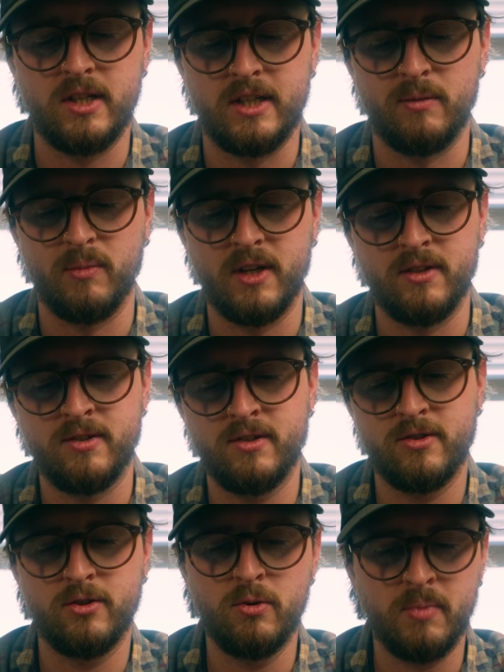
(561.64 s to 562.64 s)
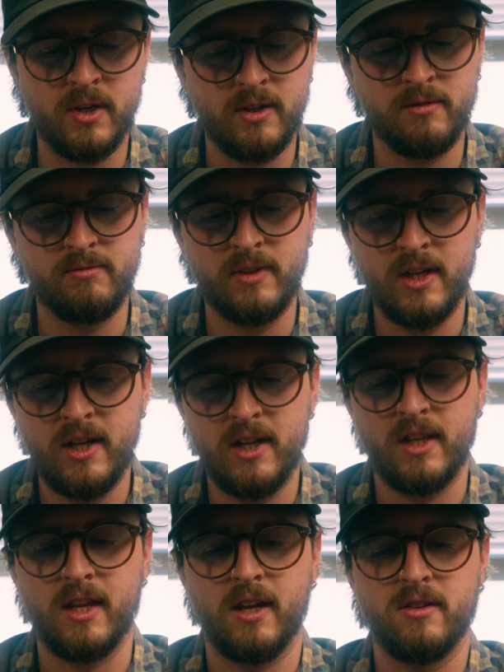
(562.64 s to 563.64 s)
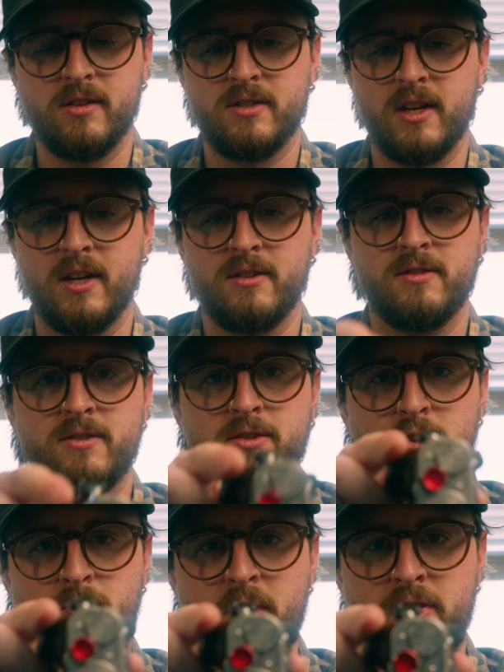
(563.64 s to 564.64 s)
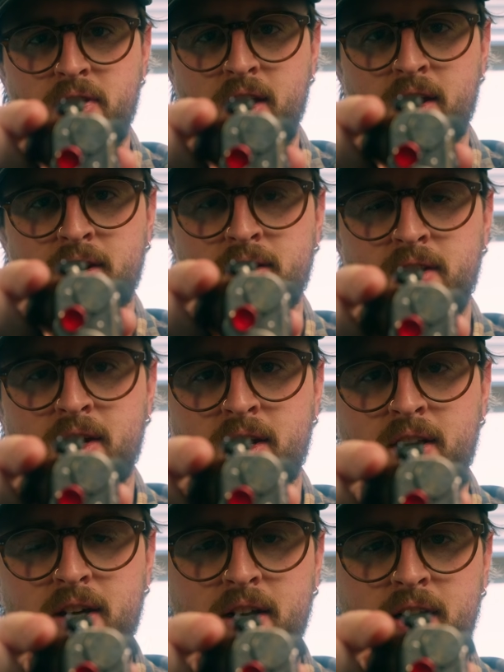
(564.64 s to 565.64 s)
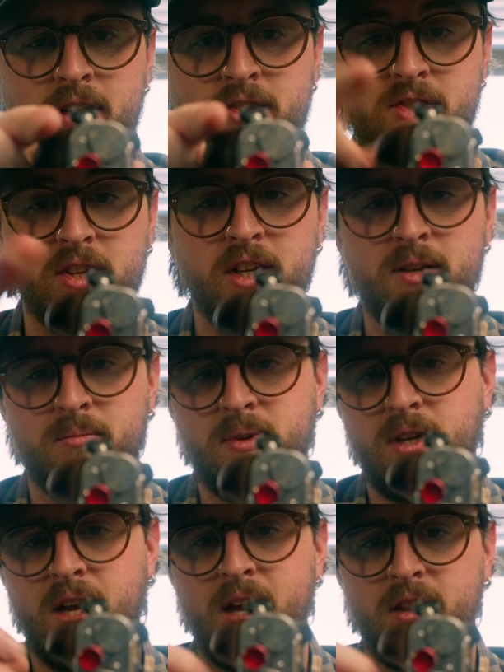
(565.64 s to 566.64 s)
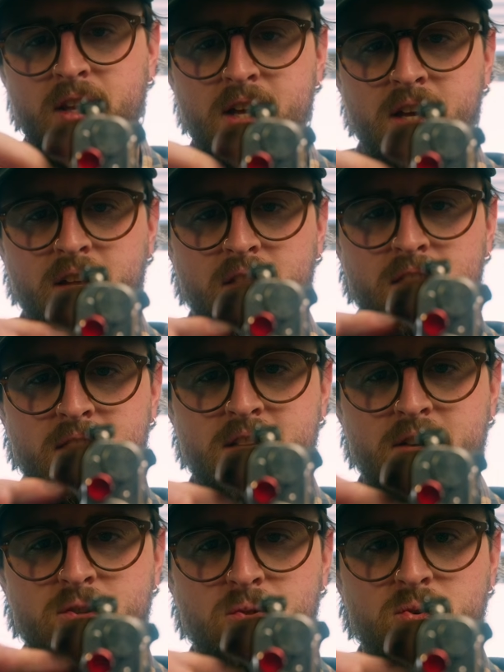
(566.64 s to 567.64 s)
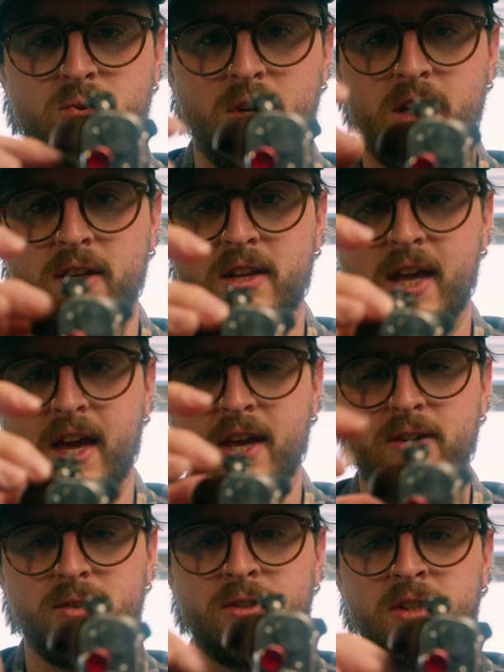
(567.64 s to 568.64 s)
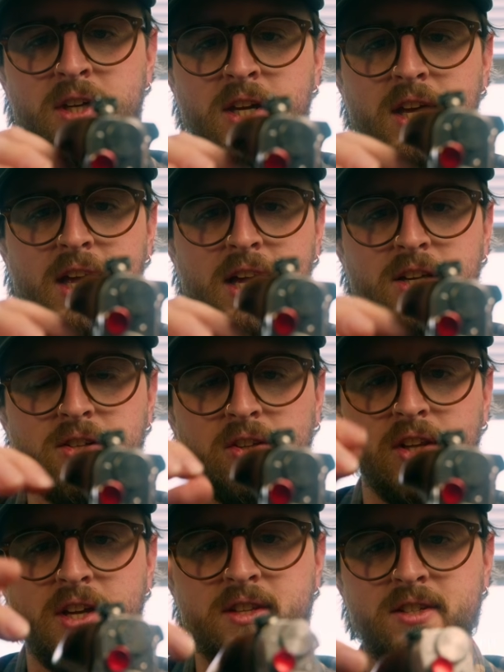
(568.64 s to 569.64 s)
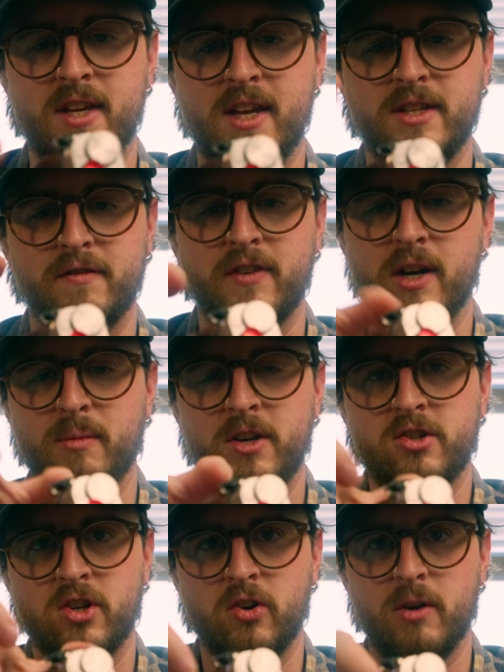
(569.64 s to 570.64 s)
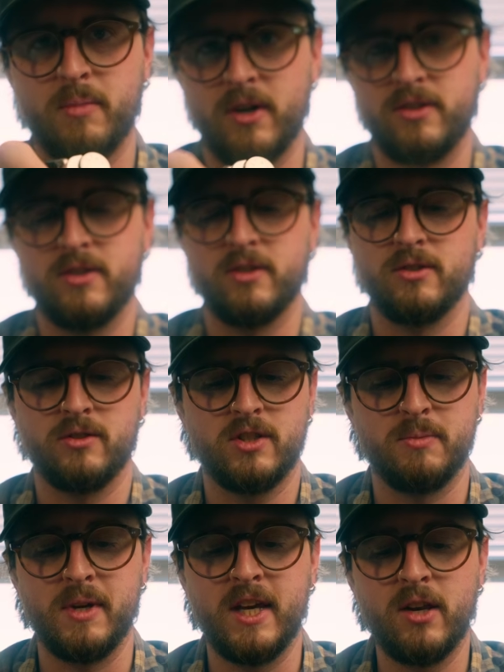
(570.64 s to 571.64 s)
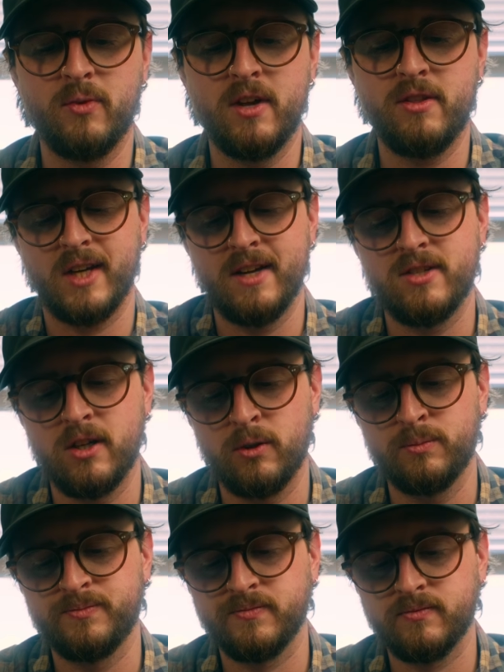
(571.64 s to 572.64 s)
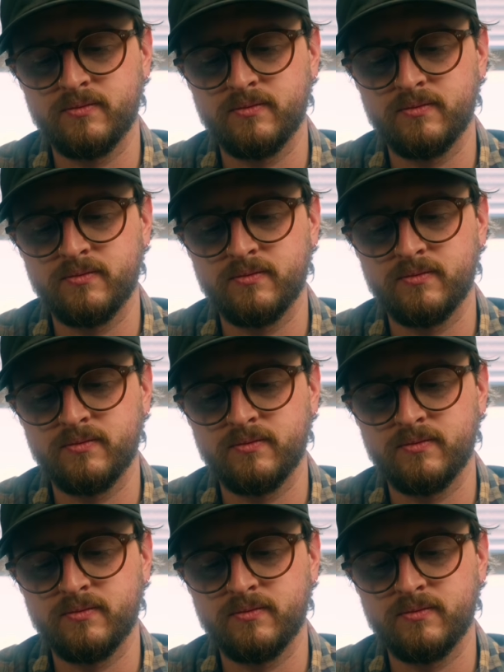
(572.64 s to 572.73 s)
It's super, like as you can say, it's super thin, slim, and like the distance between the handle and your lens isn't very much to grip onto to begin with. And so